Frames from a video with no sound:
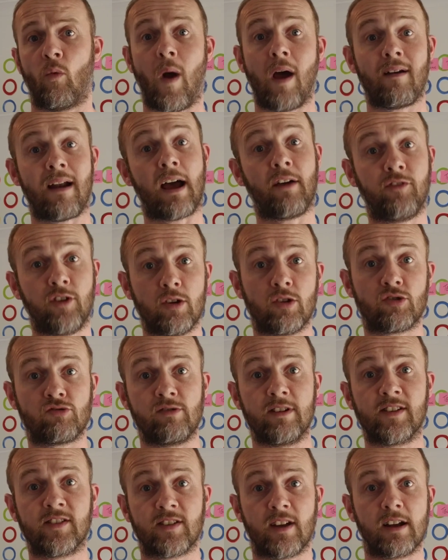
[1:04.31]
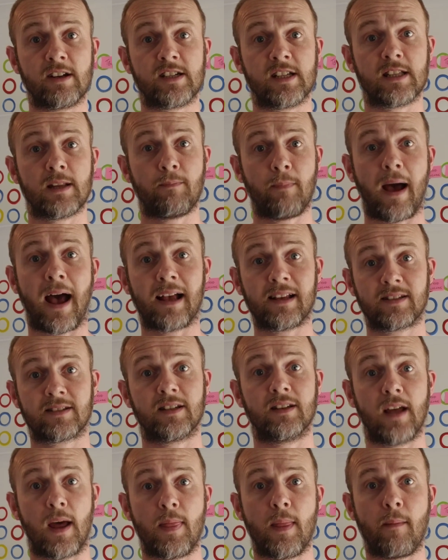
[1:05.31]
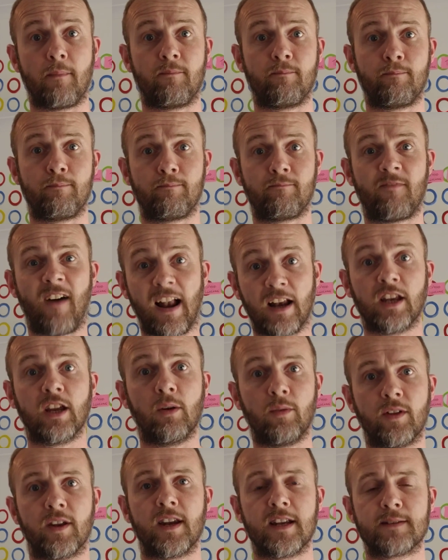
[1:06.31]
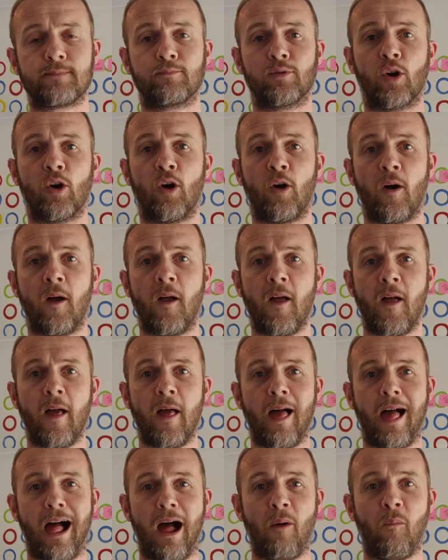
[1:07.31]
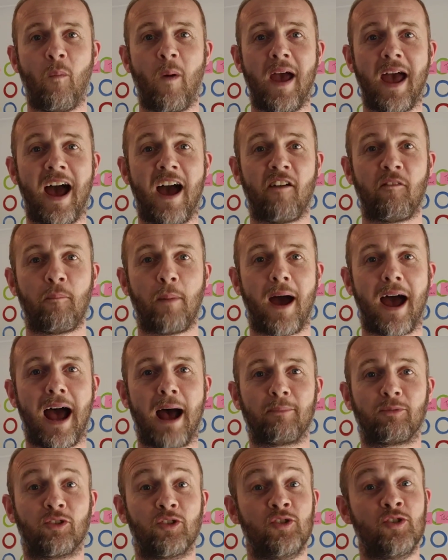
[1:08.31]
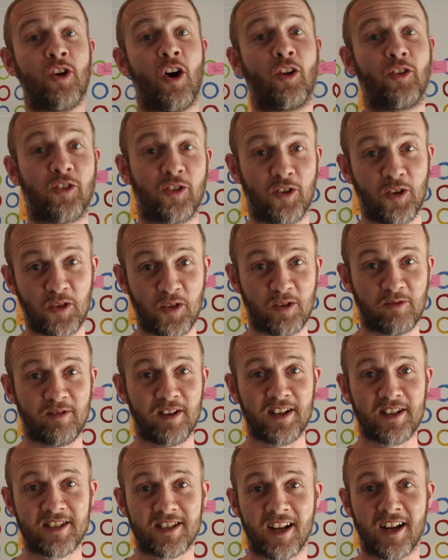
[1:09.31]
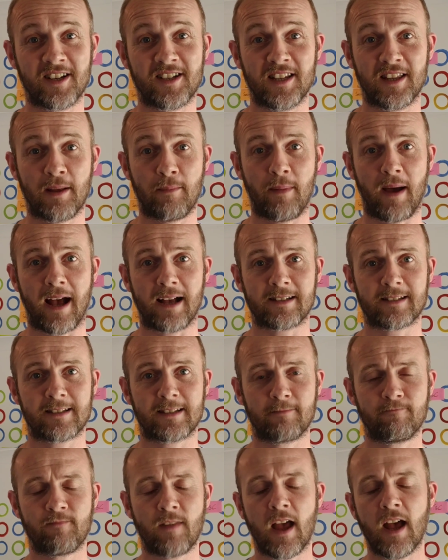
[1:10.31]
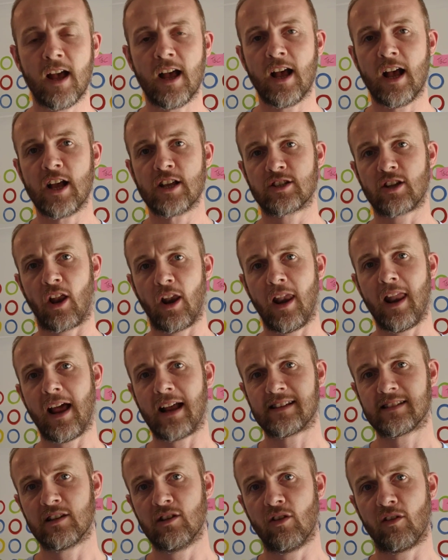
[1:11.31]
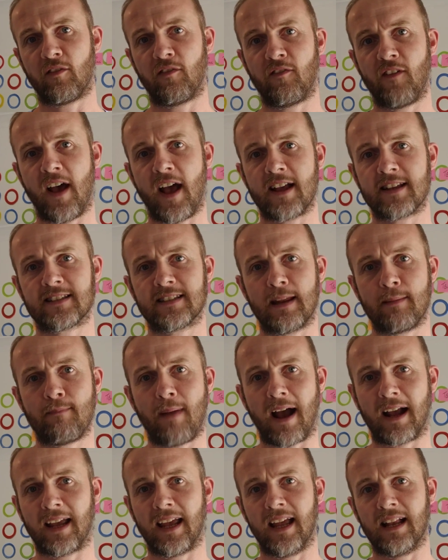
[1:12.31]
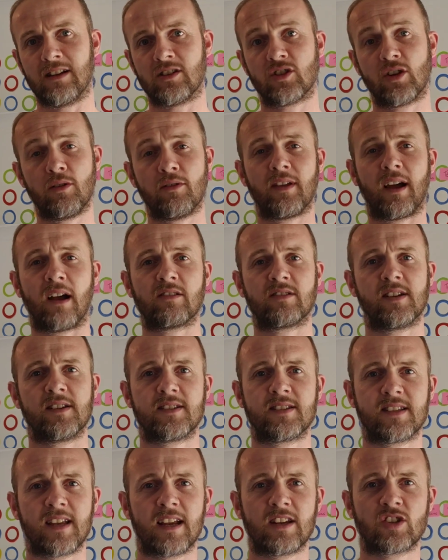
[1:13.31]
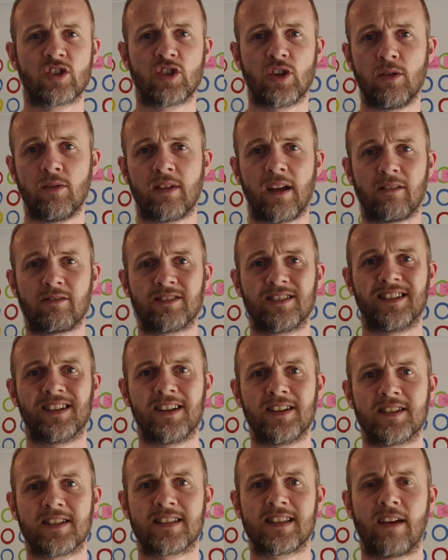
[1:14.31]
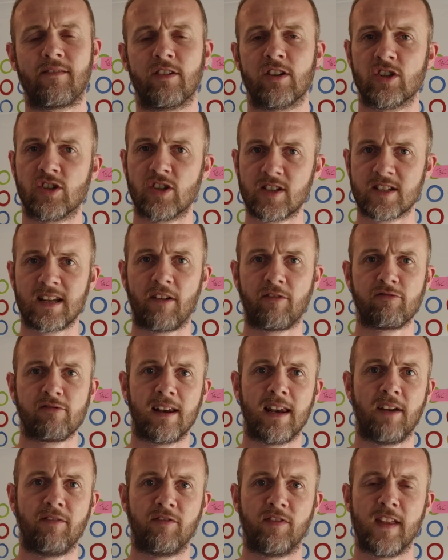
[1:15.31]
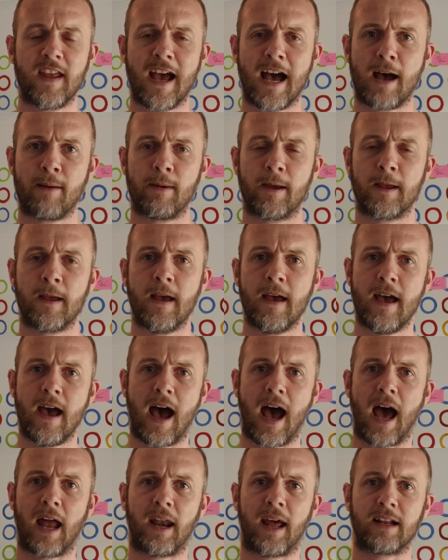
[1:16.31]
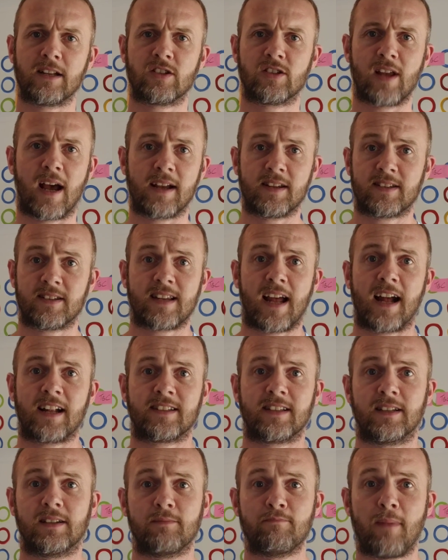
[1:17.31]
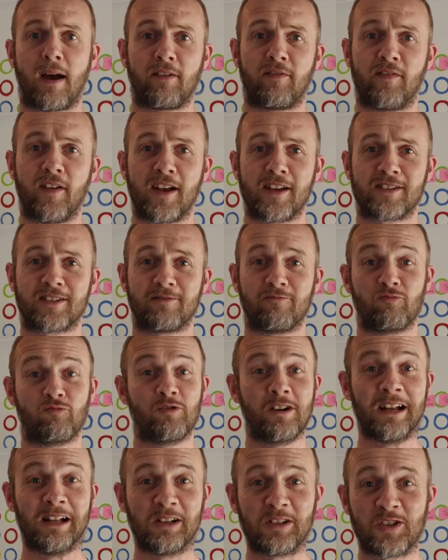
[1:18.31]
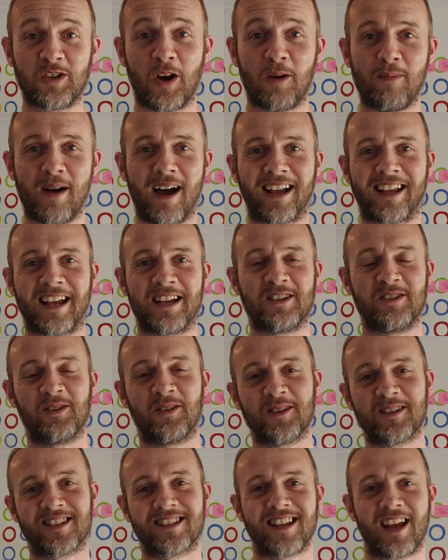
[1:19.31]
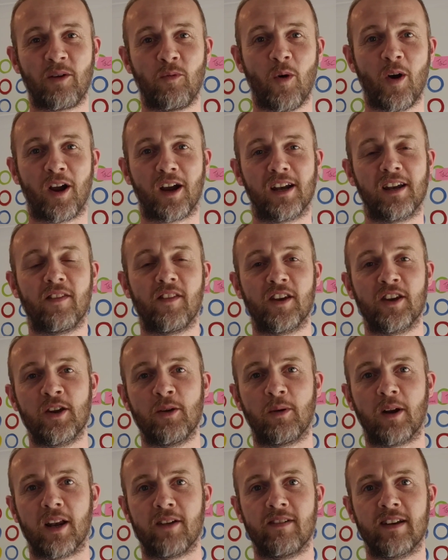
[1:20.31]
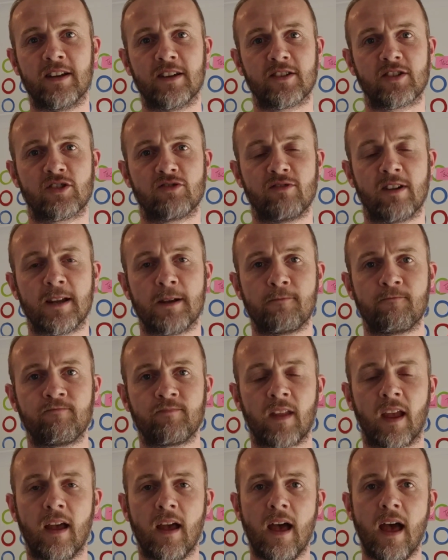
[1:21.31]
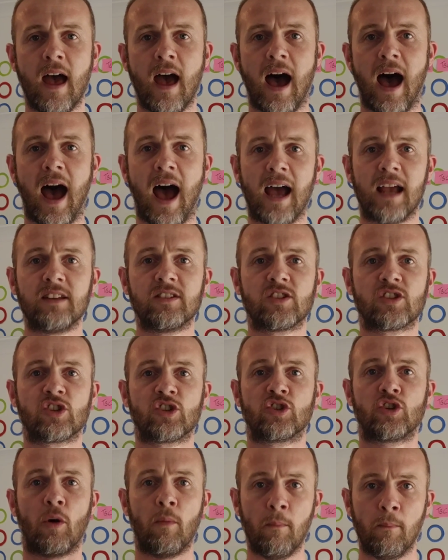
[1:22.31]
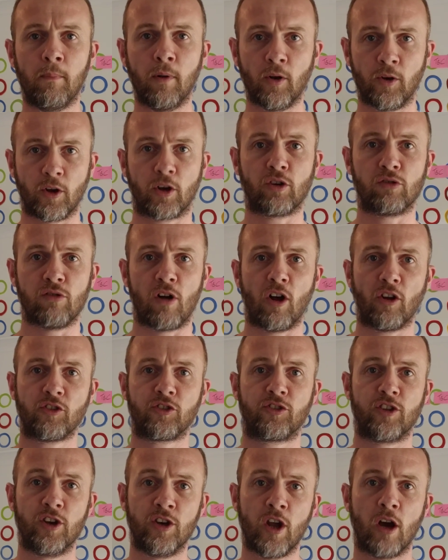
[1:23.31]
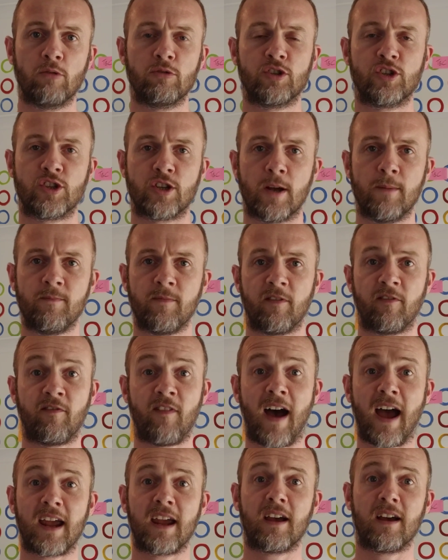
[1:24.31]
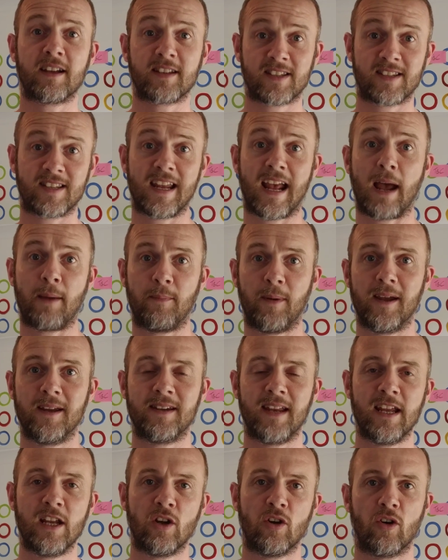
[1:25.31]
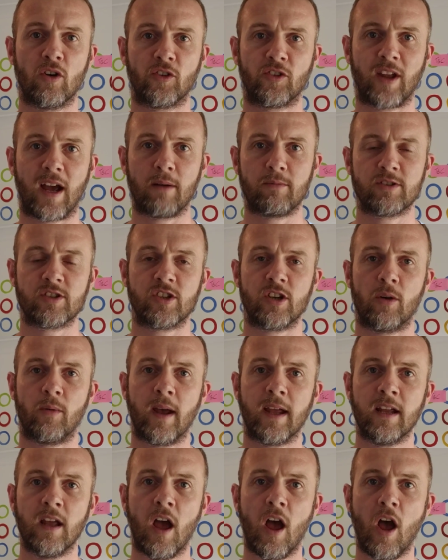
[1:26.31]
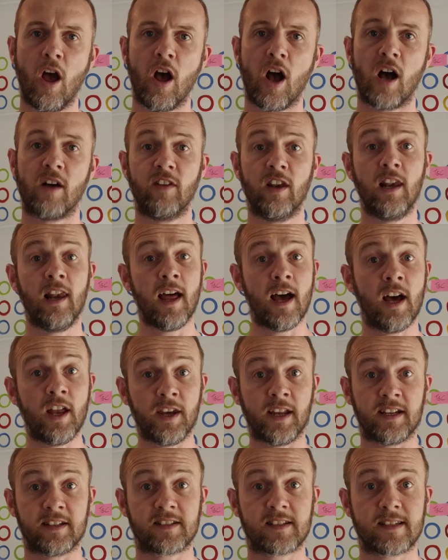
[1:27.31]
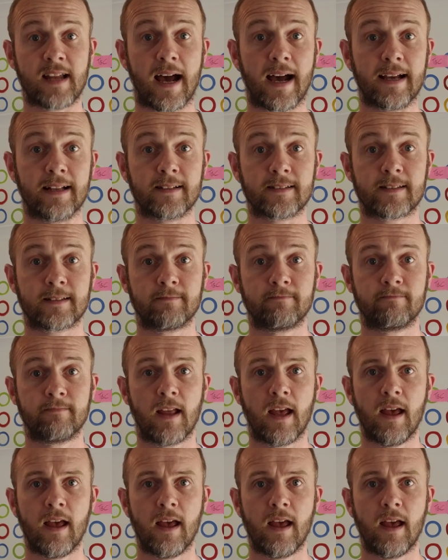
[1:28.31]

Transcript: where I've used research in the past and the value that it's brought, and where I've perhaps not done the research in the past. So let's look firstly back in 2006-2007, just after I left the army, and I started in my first real job, I guess you could say, working in the nuclear industry. I stumbled across the notion via a CIPD course that I was doing of learning styles.